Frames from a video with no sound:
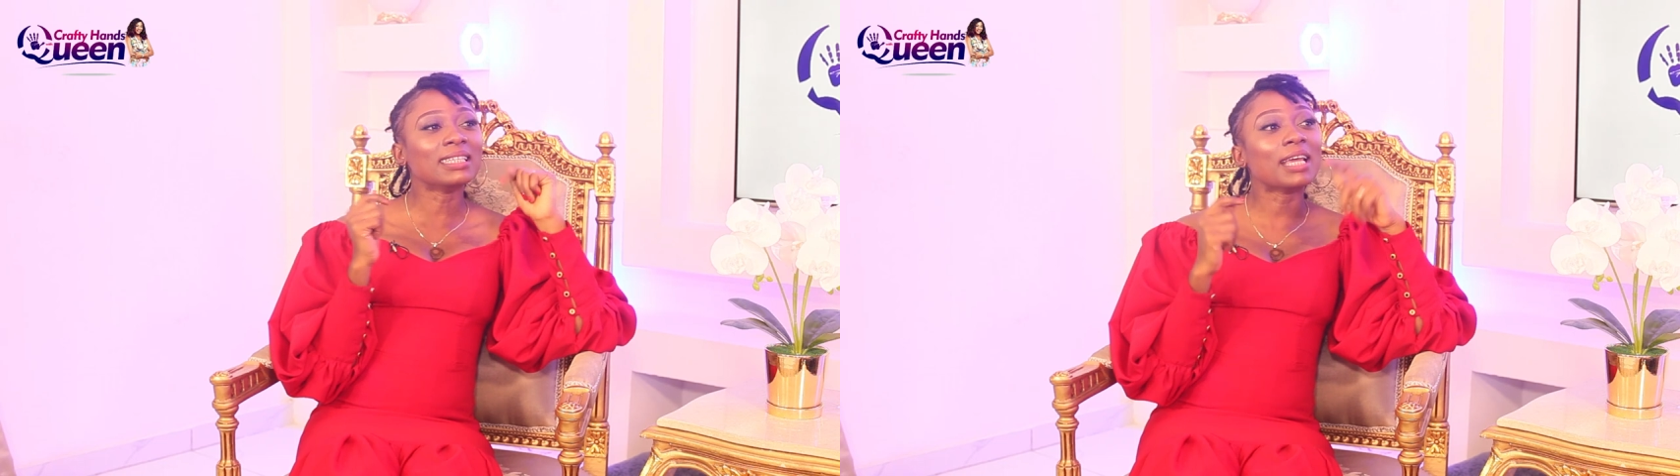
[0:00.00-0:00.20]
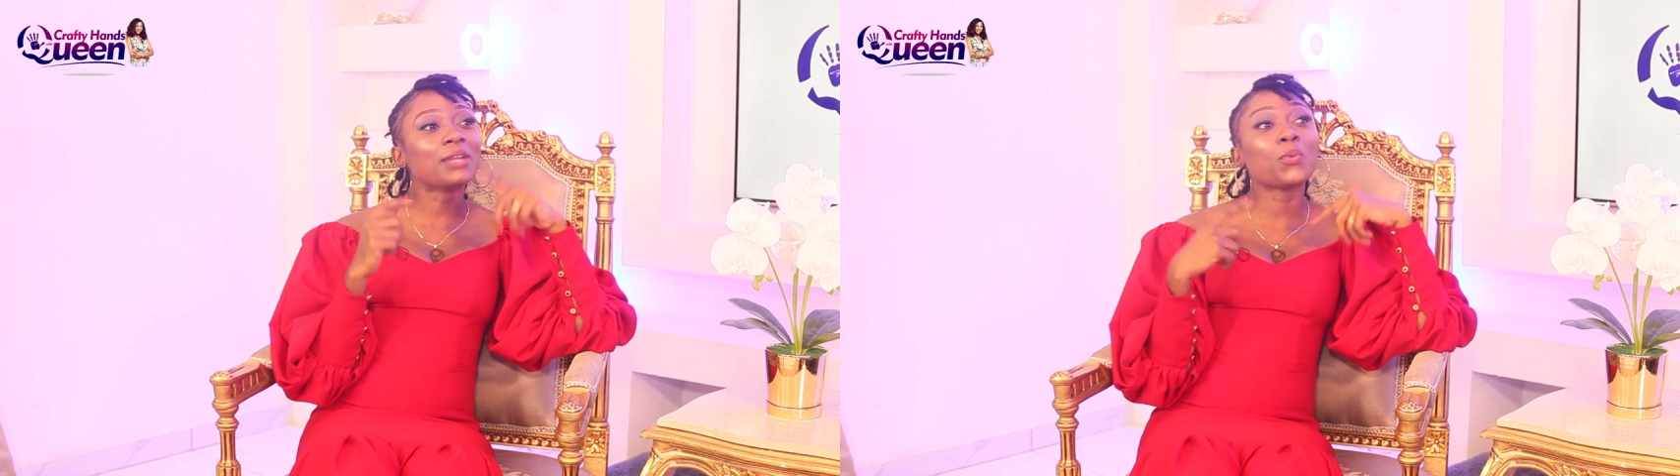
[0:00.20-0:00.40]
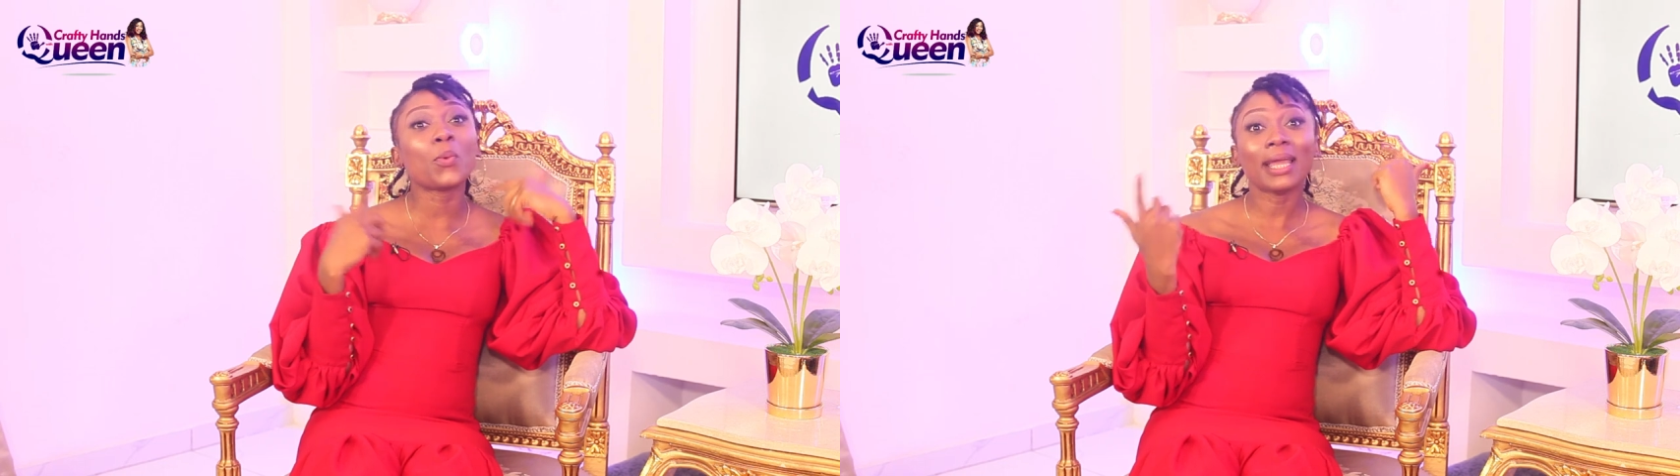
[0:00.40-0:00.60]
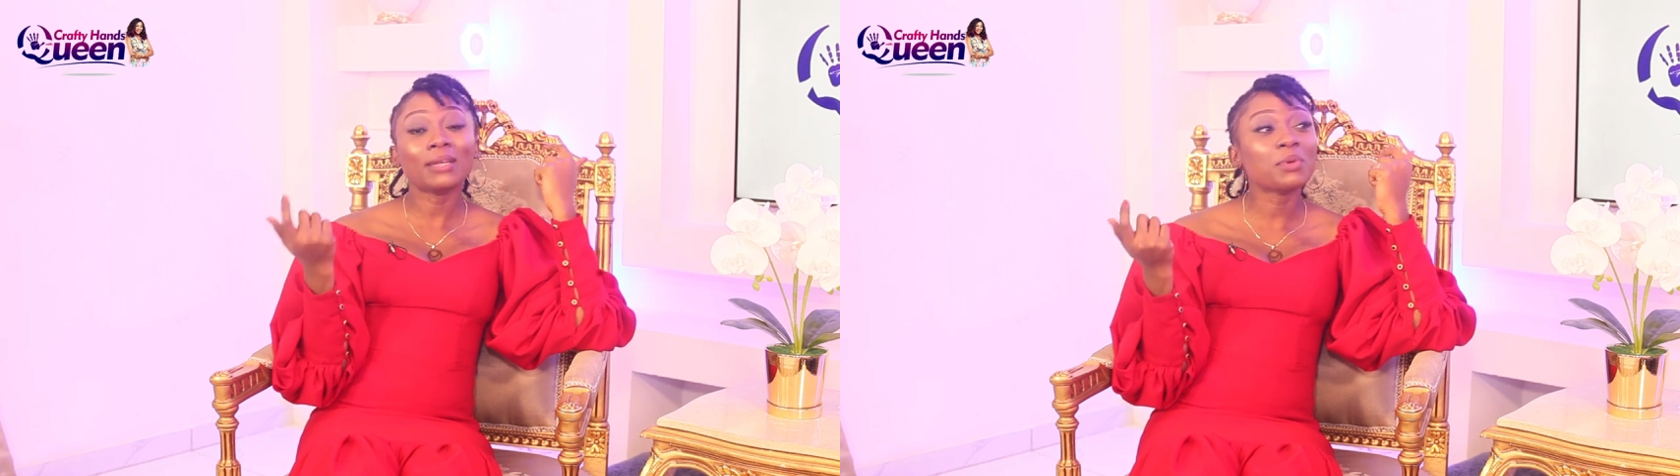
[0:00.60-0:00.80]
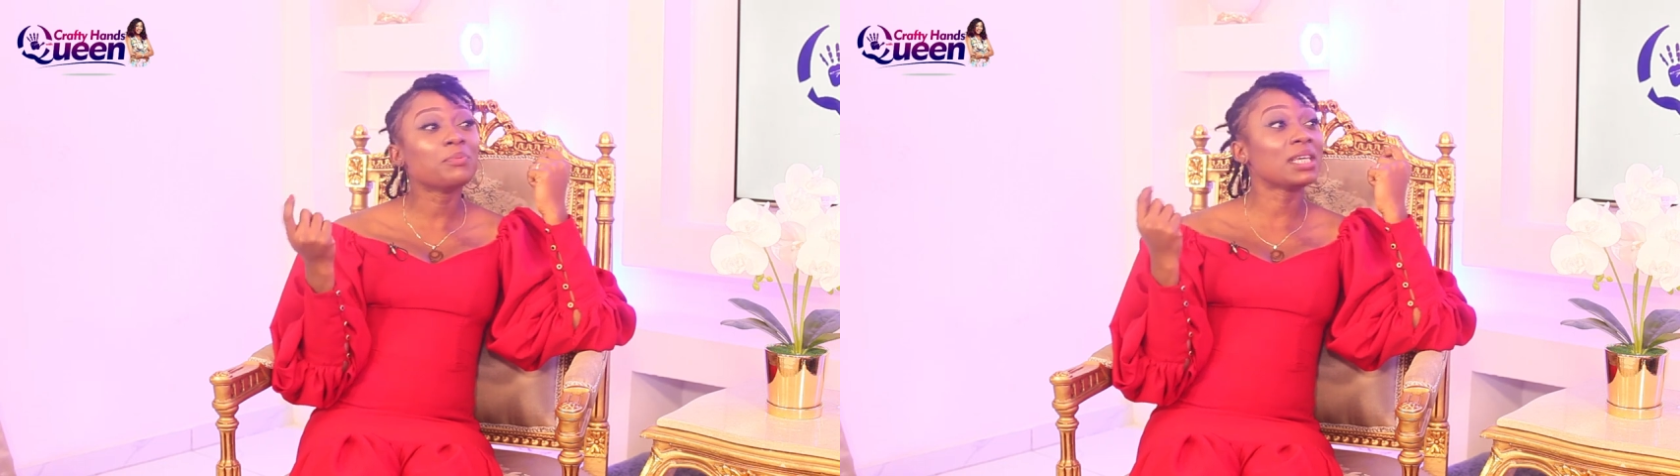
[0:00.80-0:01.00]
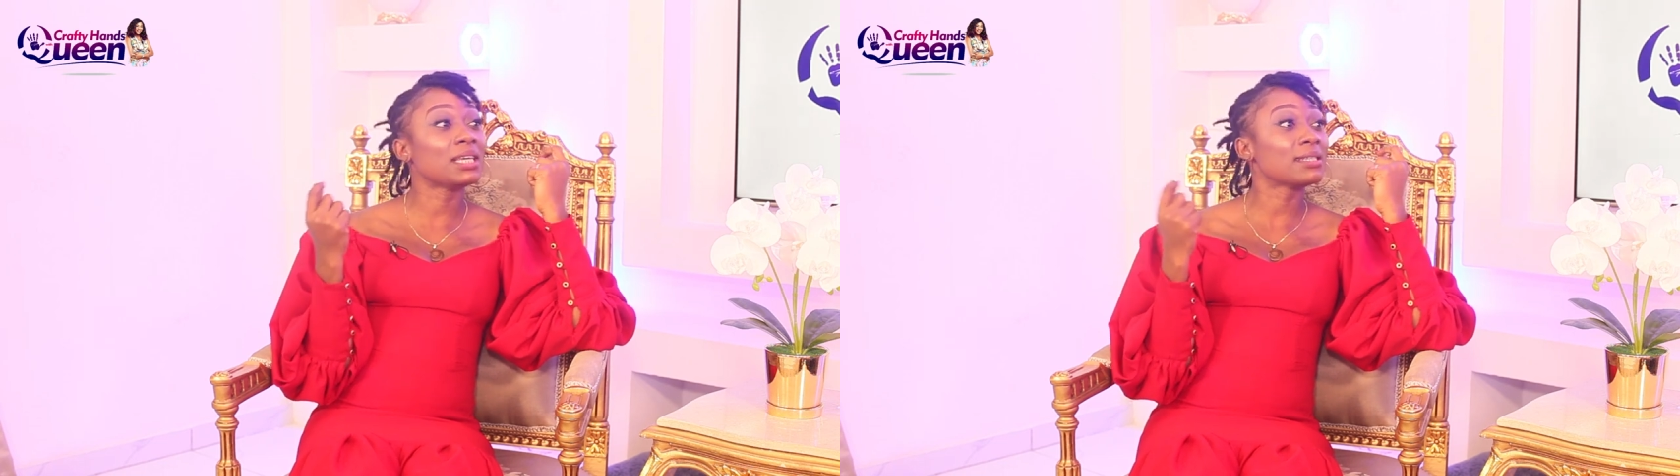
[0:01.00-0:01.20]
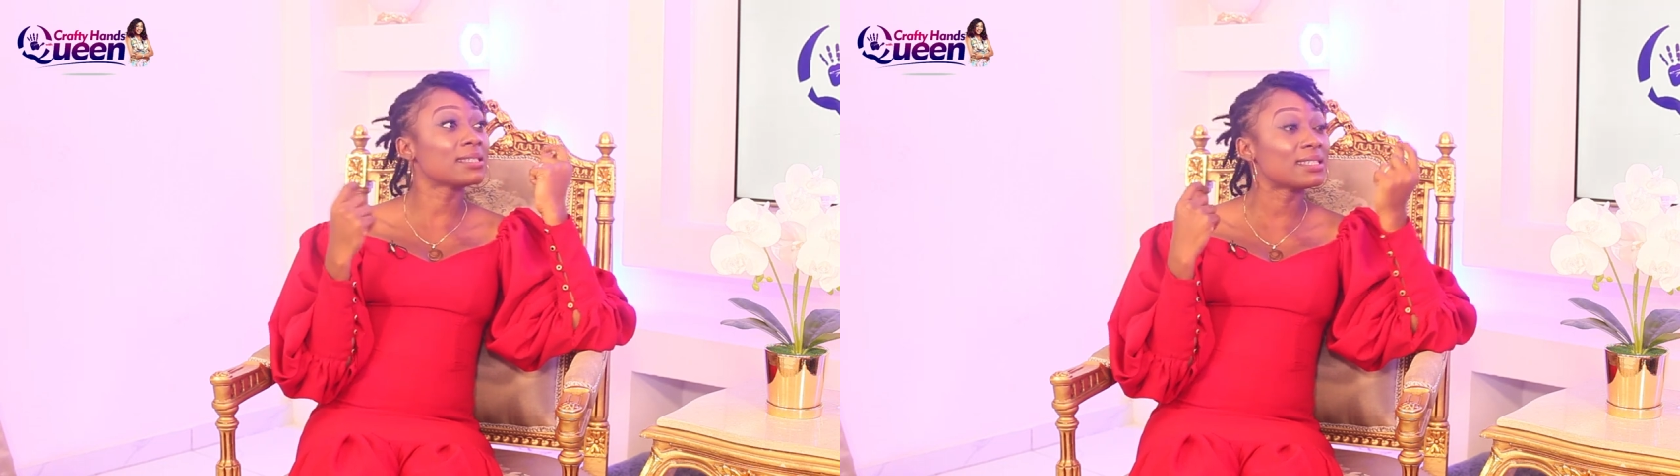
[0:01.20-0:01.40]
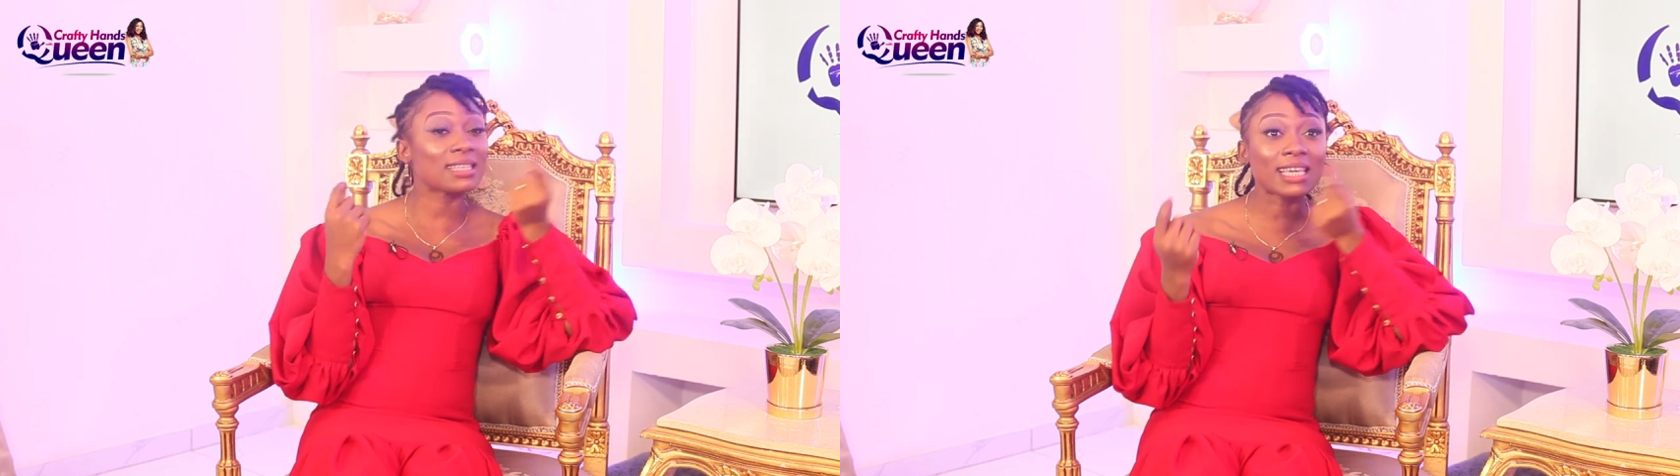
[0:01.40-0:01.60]
then when we begin to
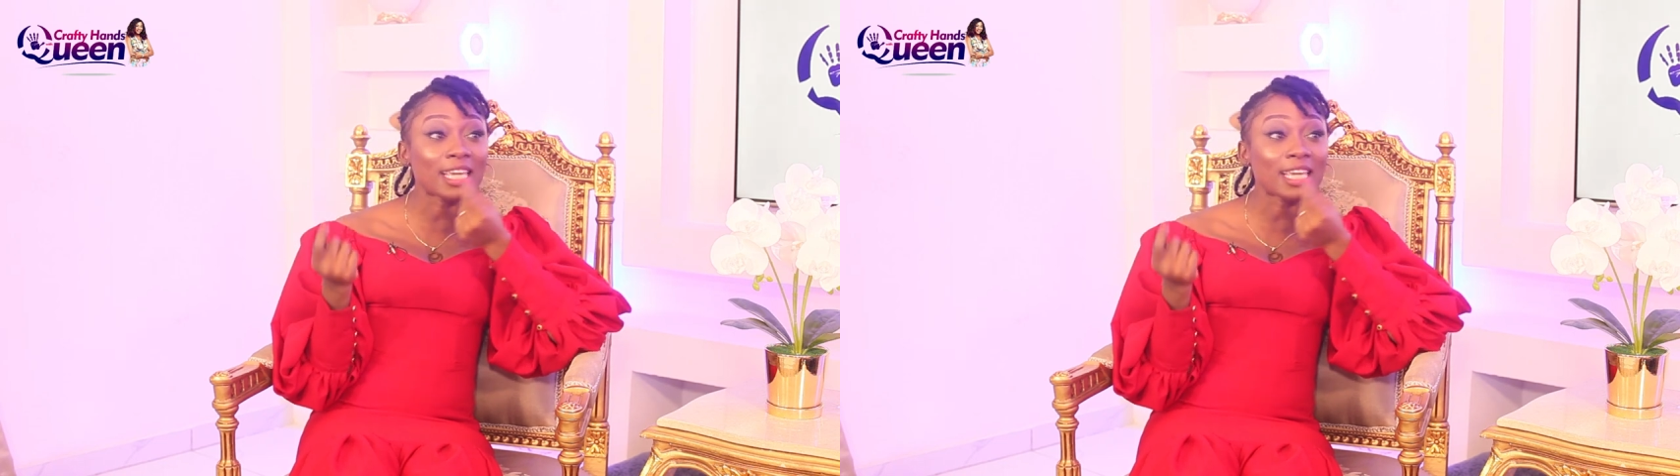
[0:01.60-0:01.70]
see